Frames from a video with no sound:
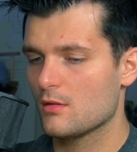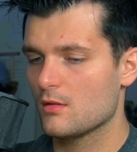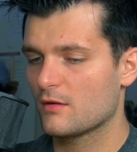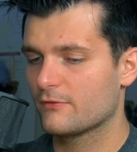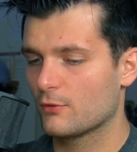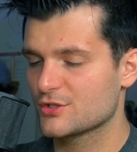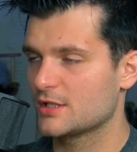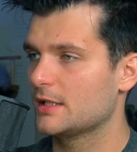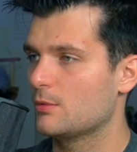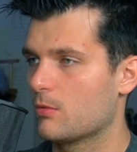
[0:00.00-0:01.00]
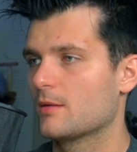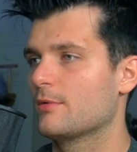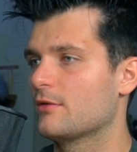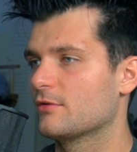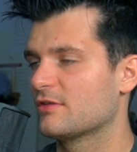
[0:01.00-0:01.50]
unfortunately, Warner
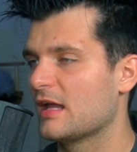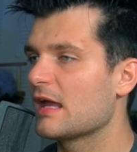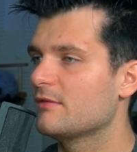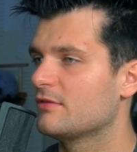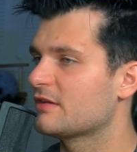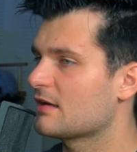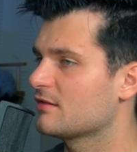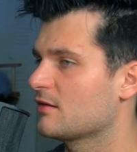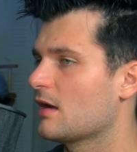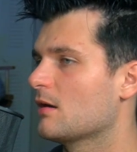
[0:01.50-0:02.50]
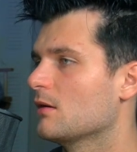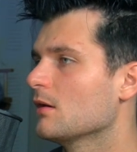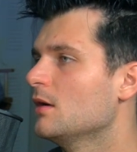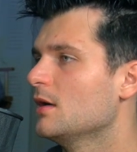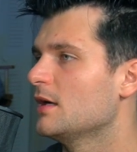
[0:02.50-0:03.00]
Brothers gave Zack
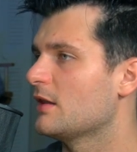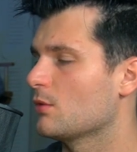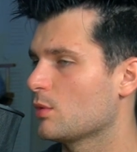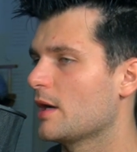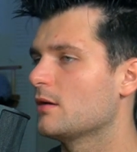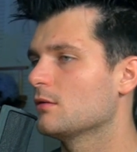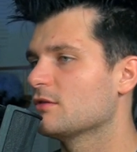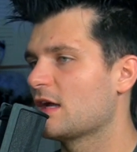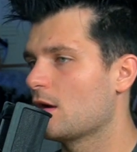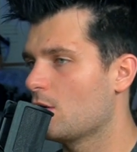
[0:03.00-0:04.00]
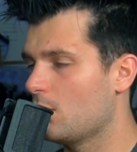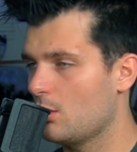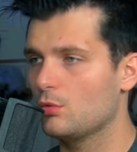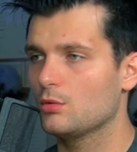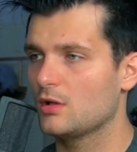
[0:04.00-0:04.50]
Snyder and the writers a
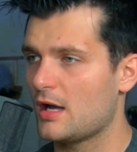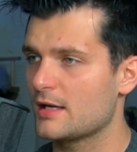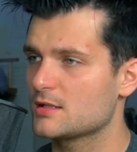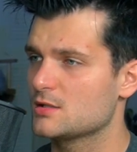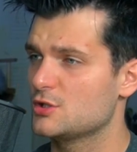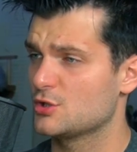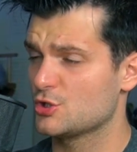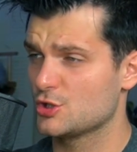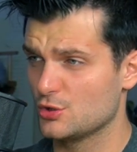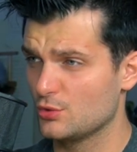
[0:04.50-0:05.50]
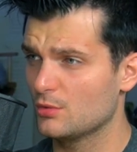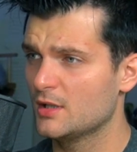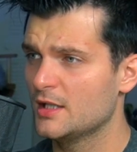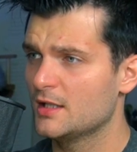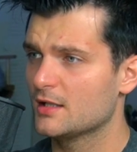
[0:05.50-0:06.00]
whole lot to
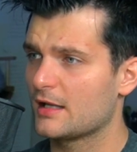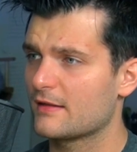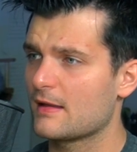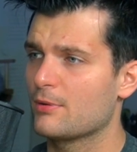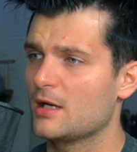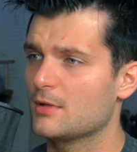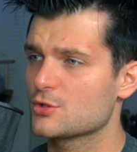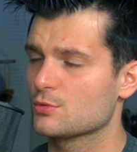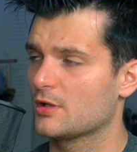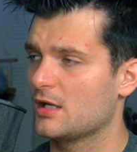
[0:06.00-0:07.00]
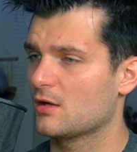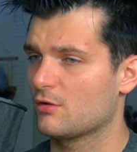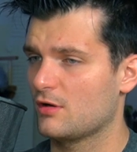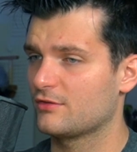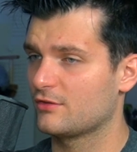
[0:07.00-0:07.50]
chew. Like, they pretty much were looking
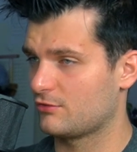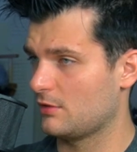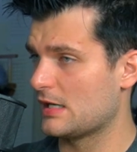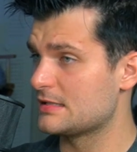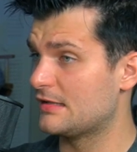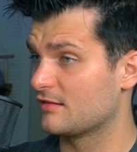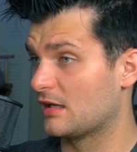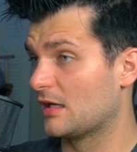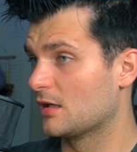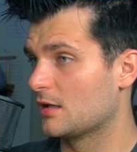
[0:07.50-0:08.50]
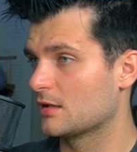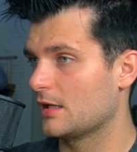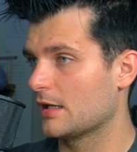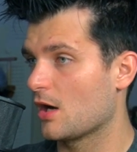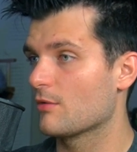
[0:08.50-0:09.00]
across the street at Disney and
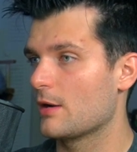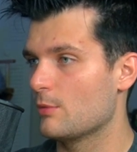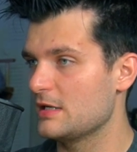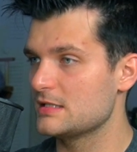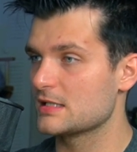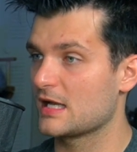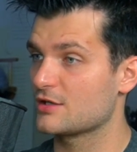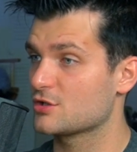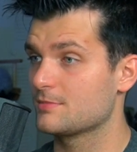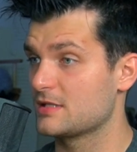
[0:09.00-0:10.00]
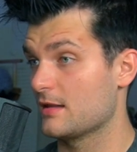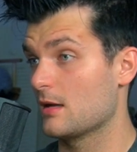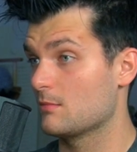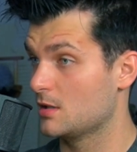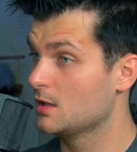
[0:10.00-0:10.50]
like, all right, we need to catch up to
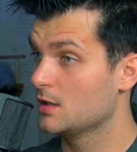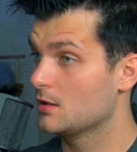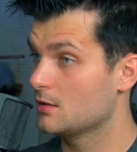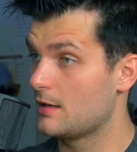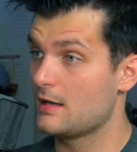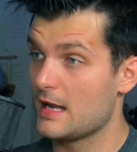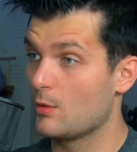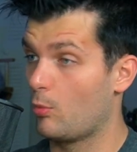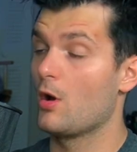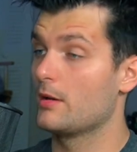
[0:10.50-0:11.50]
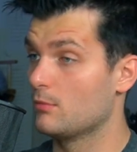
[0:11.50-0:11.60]
them in one